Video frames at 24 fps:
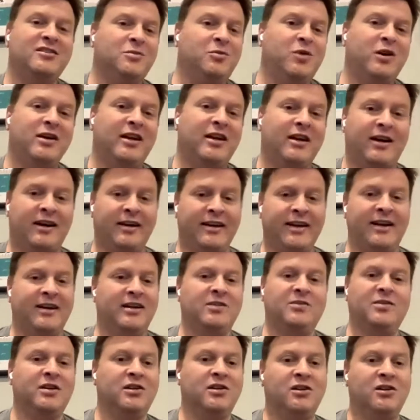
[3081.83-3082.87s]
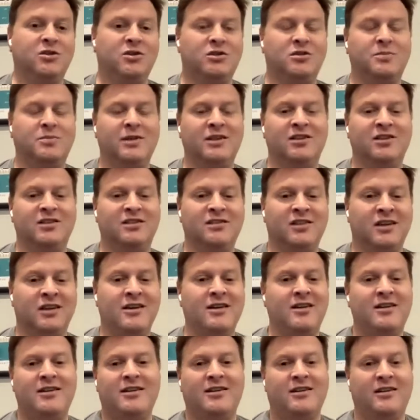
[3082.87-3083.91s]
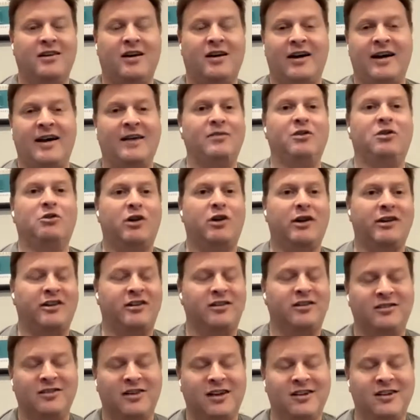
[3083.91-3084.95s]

and one I can't even close because I have a credit.